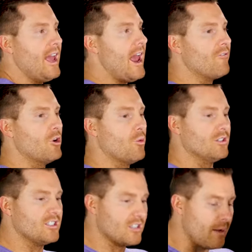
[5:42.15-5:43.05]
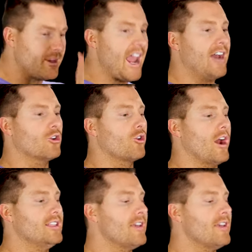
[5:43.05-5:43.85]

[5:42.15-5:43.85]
everyone's subcategorized.